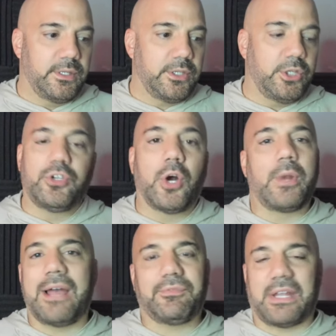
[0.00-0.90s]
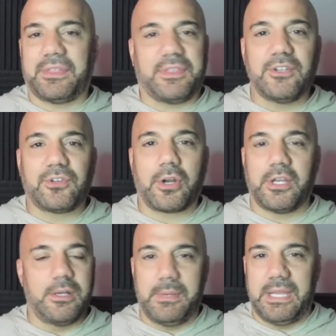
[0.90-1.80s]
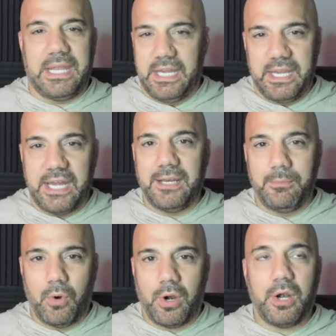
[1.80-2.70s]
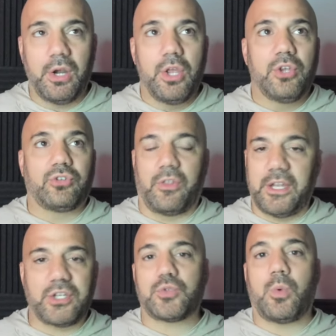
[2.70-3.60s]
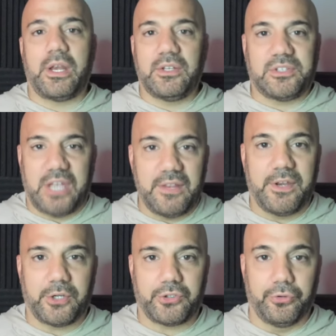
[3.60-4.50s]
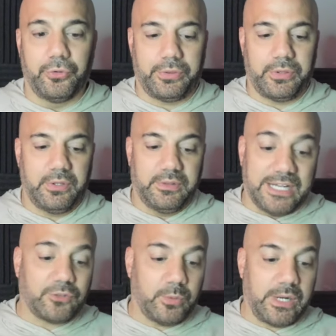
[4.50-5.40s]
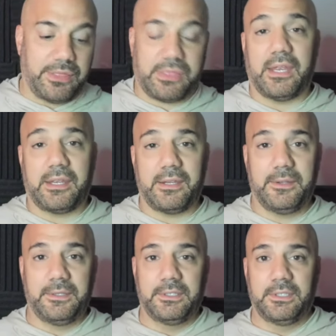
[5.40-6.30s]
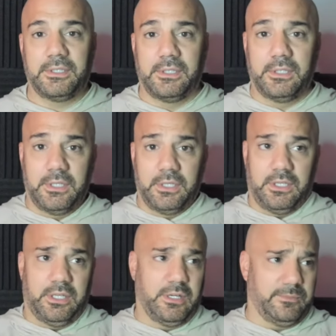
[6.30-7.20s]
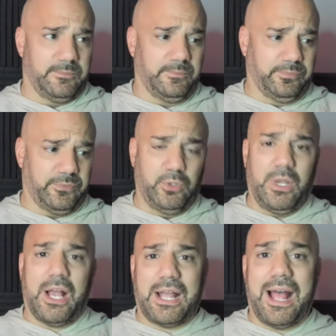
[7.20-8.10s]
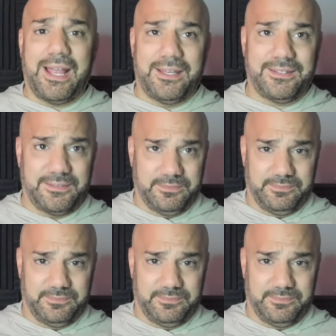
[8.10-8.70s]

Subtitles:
you don't have to, things aren't going to be hidden anymore. So they just want to say their truth. That's what I think. You know, you got guys,